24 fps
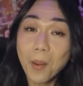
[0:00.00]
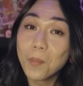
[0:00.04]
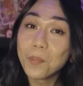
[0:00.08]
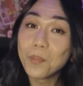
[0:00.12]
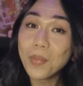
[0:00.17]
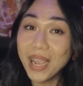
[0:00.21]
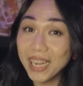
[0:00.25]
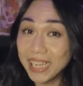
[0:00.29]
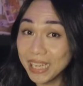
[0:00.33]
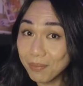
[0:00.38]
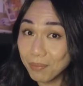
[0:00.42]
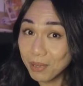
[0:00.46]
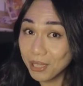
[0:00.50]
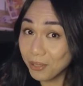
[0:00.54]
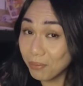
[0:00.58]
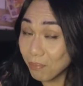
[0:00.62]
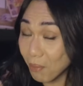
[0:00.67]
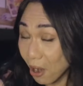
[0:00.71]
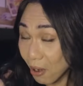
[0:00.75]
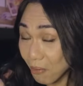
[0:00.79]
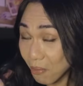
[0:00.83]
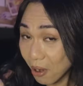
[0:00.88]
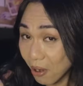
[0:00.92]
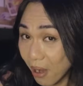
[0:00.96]
My name is
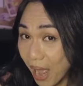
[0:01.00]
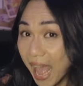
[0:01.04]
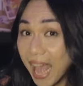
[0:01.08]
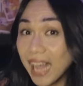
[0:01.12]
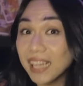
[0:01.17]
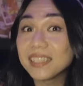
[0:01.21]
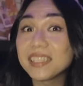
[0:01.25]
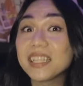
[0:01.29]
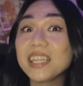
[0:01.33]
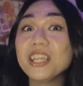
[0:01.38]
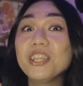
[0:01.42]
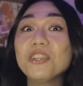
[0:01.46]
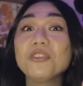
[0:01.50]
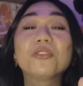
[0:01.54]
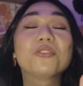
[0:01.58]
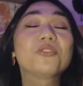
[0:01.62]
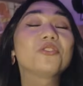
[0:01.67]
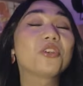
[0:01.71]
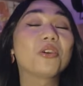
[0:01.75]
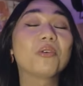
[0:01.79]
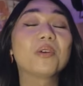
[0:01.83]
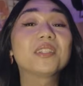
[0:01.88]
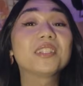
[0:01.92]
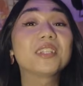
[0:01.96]
Momo, asking you to
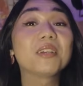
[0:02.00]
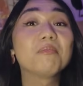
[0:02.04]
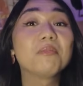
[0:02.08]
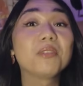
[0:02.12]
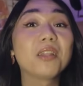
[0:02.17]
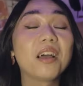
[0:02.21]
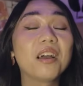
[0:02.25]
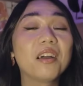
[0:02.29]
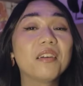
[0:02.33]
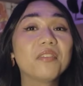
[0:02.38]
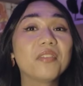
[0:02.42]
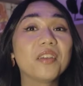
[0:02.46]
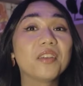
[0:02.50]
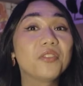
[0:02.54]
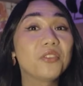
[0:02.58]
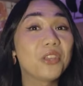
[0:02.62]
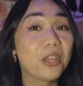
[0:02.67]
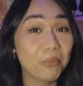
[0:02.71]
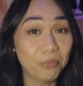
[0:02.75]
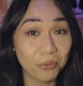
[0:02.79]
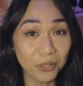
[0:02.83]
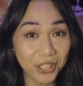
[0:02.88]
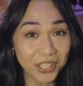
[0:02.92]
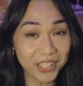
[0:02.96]
show us some love if you
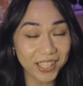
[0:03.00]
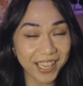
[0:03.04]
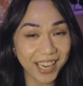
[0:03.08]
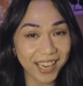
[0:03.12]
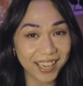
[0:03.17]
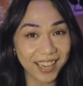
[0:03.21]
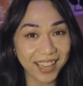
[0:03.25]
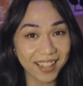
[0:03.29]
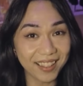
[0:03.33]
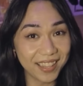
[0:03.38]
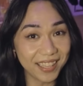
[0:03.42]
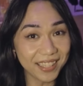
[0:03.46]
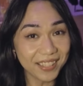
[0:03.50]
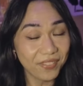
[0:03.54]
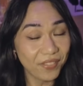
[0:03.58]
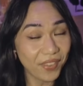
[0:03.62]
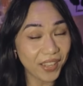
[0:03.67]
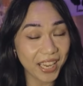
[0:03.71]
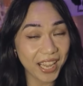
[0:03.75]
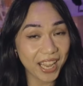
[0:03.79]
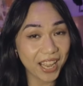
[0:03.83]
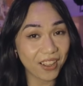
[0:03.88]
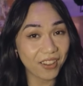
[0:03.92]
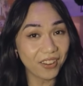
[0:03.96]
appreciate this
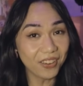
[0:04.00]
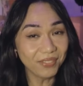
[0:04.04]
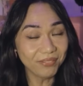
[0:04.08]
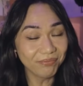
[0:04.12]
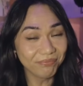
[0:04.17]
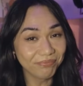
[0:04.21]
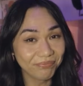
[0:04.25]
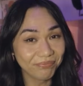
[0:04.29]
video.